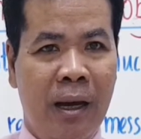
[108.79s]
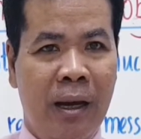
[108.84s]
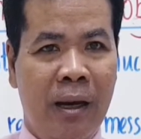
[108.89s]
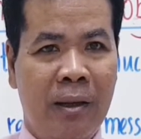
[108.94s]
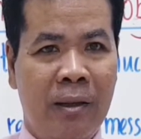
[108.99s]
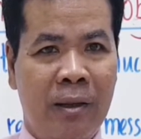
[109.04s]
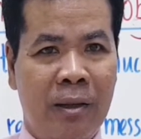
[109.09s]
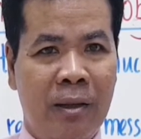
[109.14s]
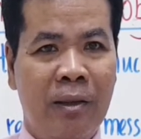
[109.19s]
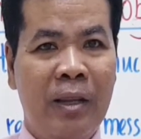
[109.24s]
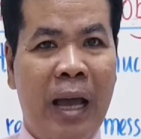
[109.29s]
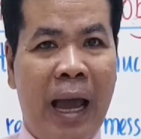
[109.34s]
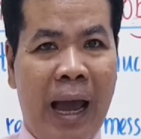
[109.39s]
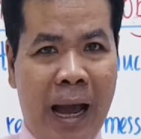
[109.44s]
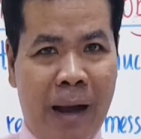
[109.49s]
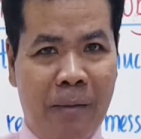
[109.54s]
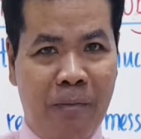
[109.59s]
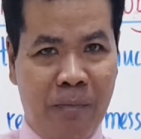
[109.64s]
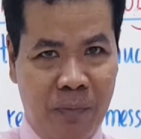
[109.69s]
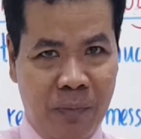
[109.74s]
they
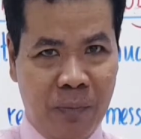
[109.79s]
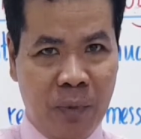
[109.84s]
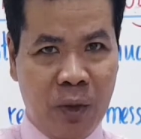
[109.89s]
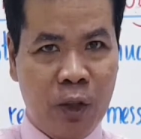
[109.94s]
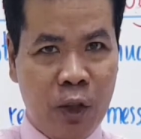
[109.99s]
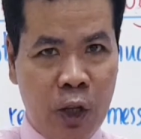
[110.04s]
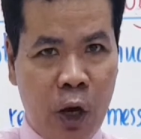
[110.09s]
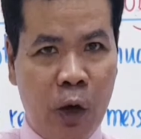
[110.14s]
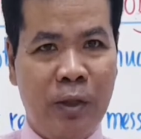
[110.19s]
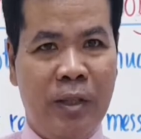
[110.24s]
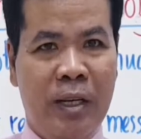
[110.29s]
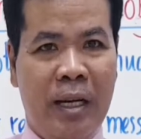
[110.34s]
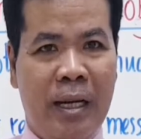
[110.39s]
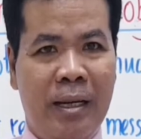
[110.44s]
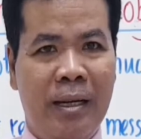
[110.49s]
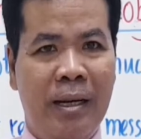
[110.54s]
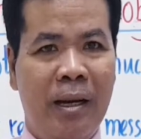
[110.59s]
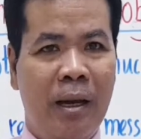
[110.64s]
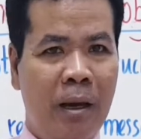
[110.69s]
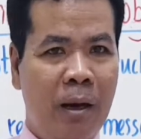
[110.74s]
have noted
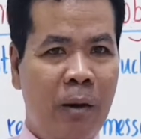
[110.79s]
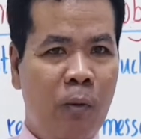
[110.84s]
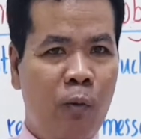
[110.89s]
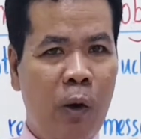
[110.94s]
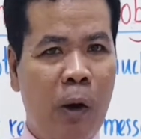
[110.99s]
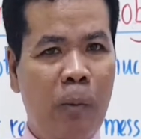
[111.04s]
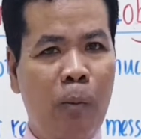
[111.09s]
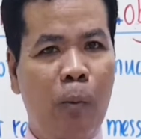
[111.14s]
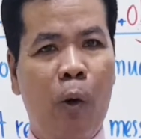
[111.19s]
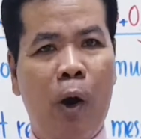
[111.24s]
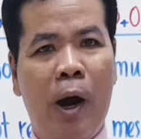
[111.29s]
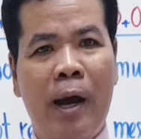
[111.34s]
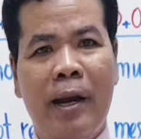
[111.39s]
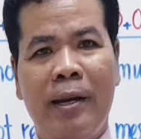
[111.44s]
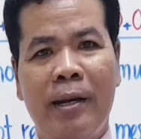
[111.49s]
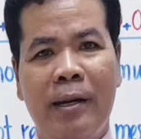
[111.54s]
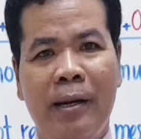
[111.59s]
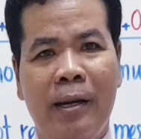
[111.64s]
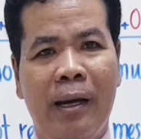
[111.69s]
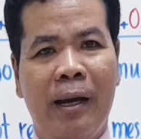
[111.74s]
verb
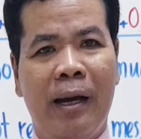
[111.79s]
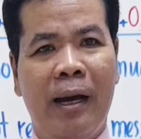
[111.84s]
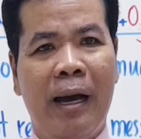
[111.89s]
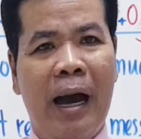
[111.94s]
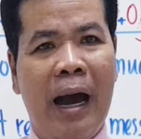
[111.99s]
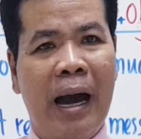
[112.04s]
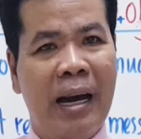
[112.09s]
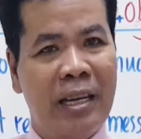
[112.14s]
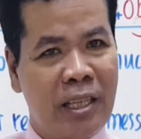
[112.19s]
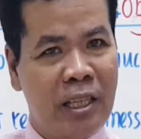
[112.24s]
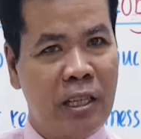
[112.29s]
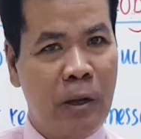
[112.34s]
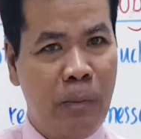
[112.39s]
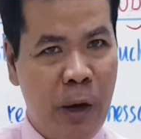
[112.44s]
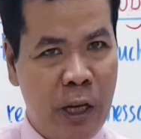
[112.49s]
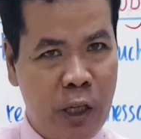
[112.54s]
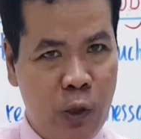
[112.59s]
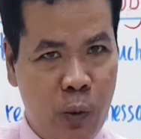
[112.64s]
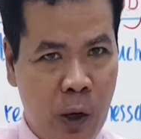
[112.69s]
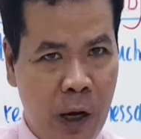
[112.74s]
1 as the
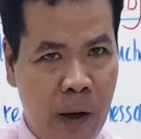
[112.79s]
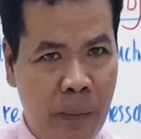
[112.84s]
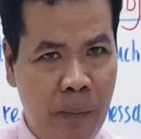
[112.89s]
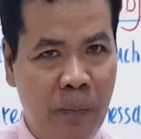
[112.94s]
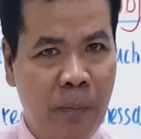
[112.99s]
base verb,